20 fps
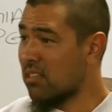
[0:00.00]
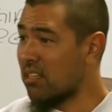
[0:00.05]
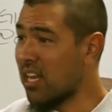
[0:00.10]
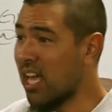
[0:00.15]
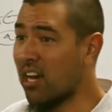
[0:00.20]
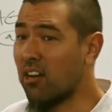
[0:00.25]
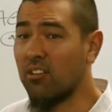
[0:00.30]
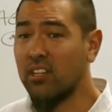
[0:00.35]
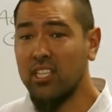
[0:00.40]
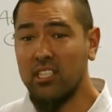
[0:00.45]

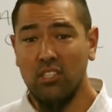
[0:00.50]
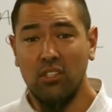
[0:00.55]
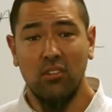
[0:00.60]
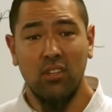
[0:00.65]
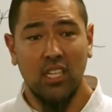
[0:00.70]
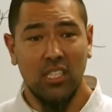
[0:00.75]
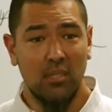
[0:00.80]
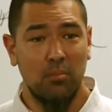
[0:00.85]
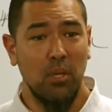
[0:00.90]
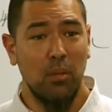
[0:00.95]
not only do
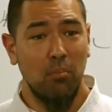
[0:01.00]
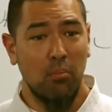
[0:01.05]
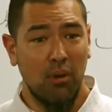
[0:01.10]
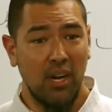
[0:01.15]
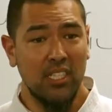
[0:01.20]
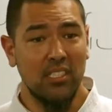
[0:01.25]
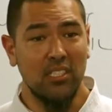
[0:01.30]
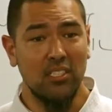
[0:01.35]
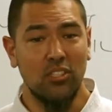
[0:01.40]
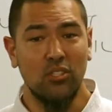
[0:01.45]
you get to be
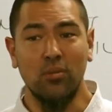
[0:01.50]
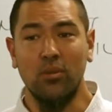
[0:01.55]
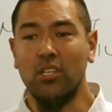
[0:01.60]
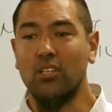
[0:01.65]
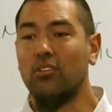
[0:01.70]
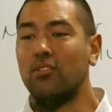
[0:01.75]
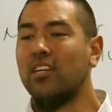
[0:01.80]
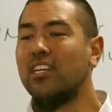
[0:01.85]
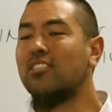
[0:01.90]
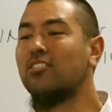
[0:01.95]
present to
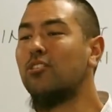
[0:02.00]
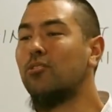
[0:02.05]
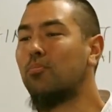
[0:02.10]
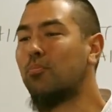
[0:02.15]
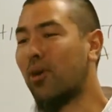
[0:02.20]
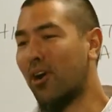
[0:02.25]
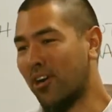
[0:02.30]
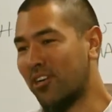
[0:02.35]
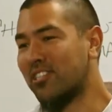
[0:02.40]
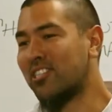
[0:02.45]
it, you get to
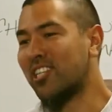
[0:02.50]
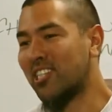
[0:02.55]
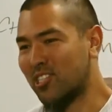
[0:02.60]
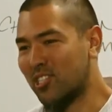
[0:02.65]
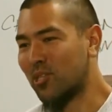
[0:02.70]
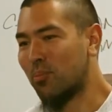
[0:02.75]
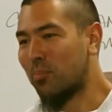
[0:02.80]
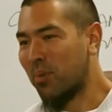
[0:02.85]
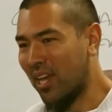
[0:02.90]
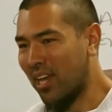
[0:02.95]

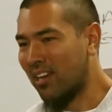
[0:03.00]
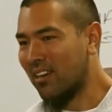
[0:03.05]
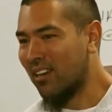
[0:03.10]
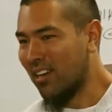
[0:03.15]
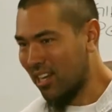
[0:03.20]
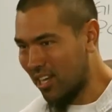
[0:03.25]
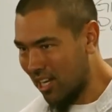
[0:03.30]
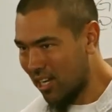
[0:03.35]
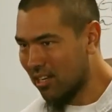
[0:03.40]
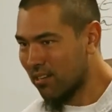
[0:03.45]
participate
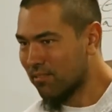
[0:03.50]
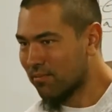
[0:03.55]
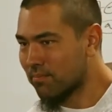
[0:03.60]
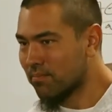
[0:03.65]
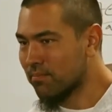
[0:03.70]
in it.